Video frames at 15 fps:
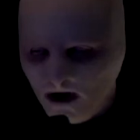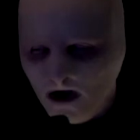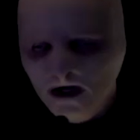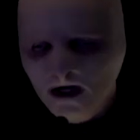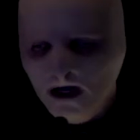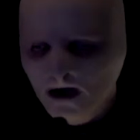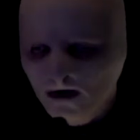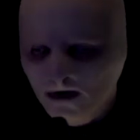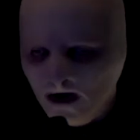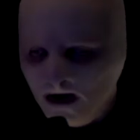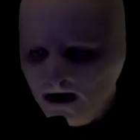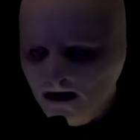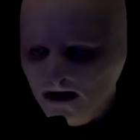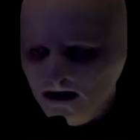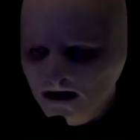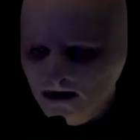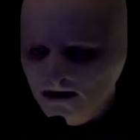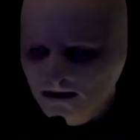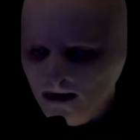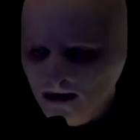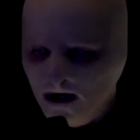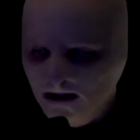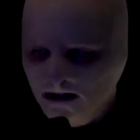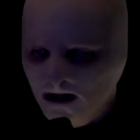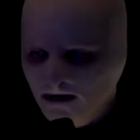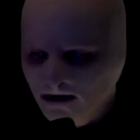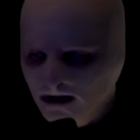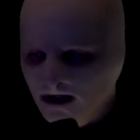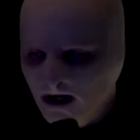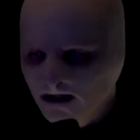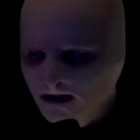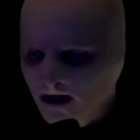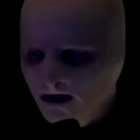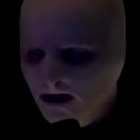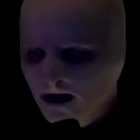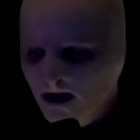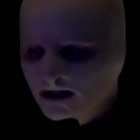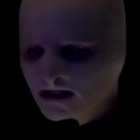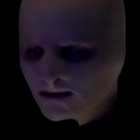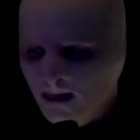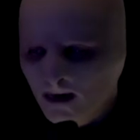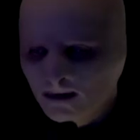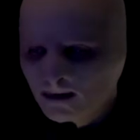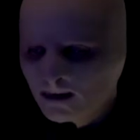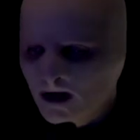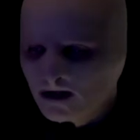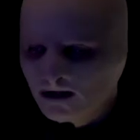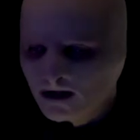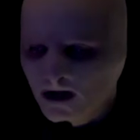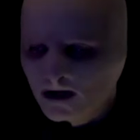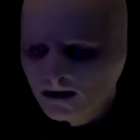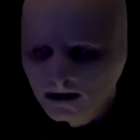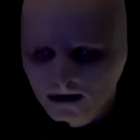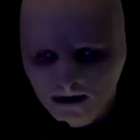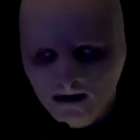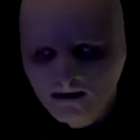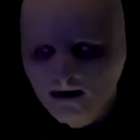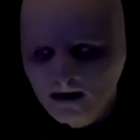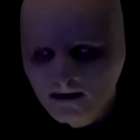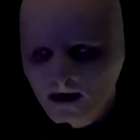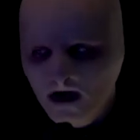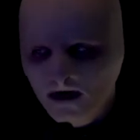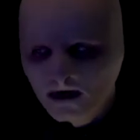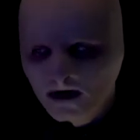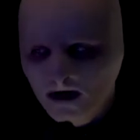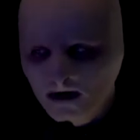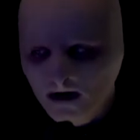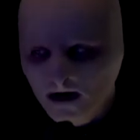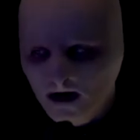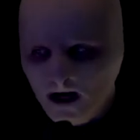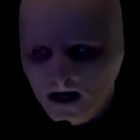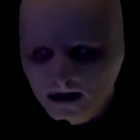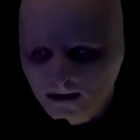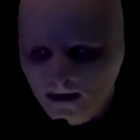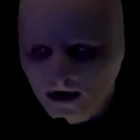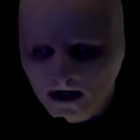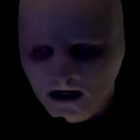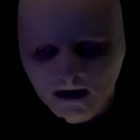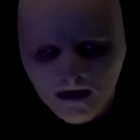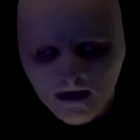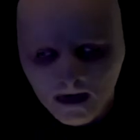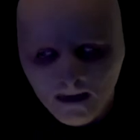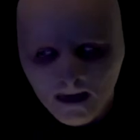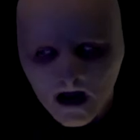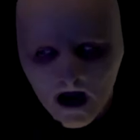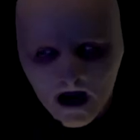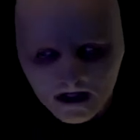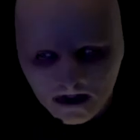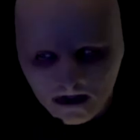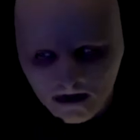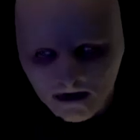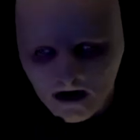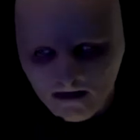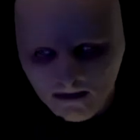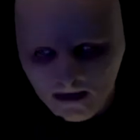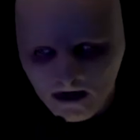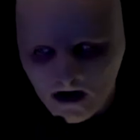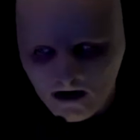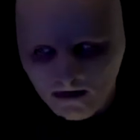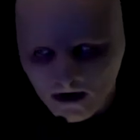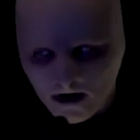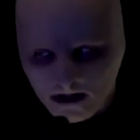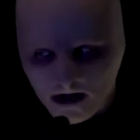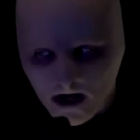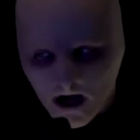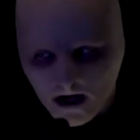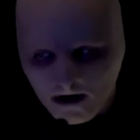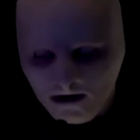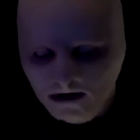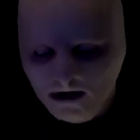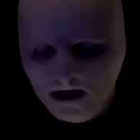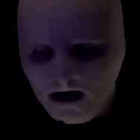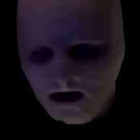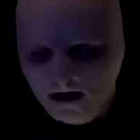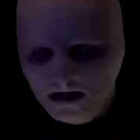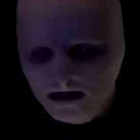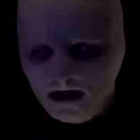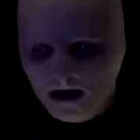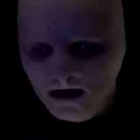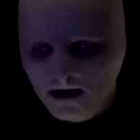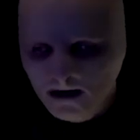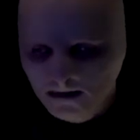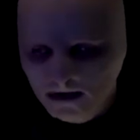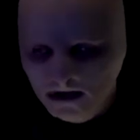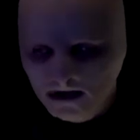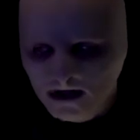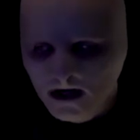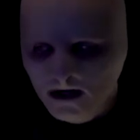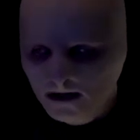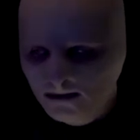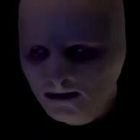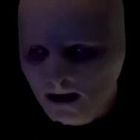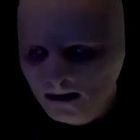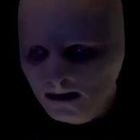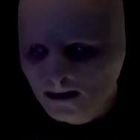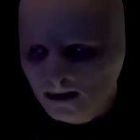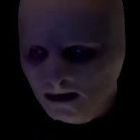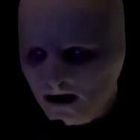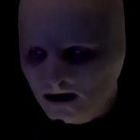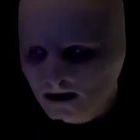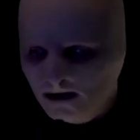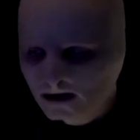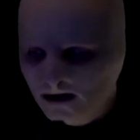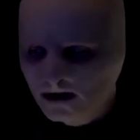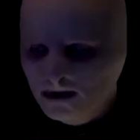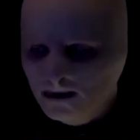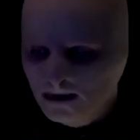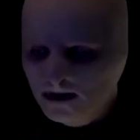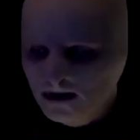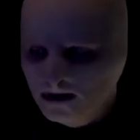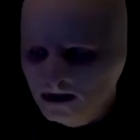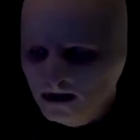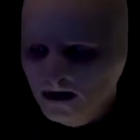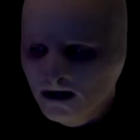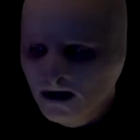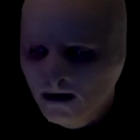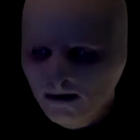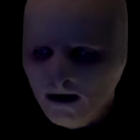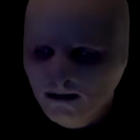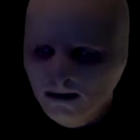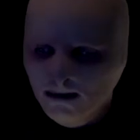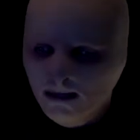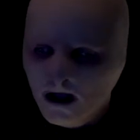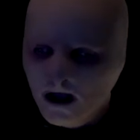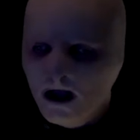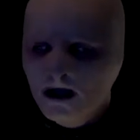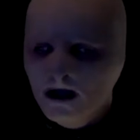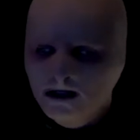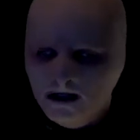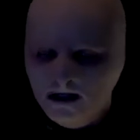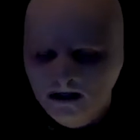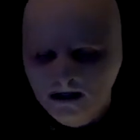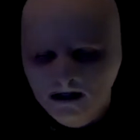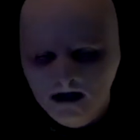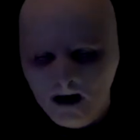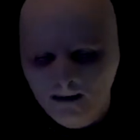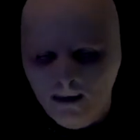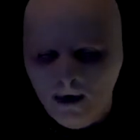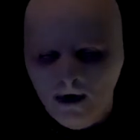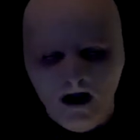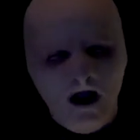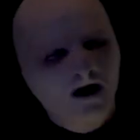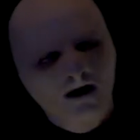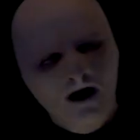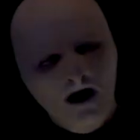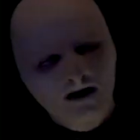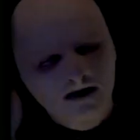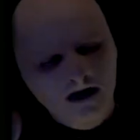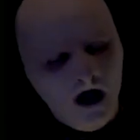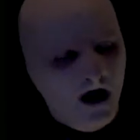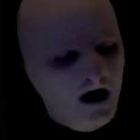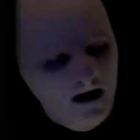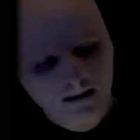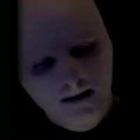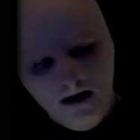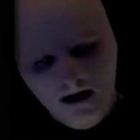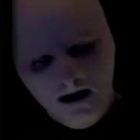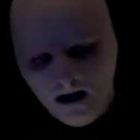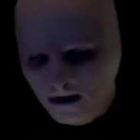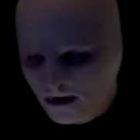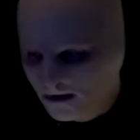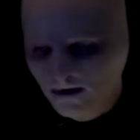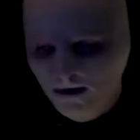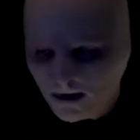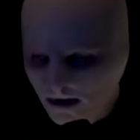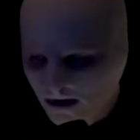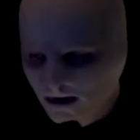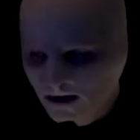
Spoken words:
Oh, yeah, okay. Yeah, this is my intelligence contact. I said, blah, blah, blah, Langley, do you have an email? I got supporting info to pass to your FBI friends, including NSA numbers and blah, blah, blah, clearance, which is blah, blah, blah. So get to the damn point. I don't have time, like you.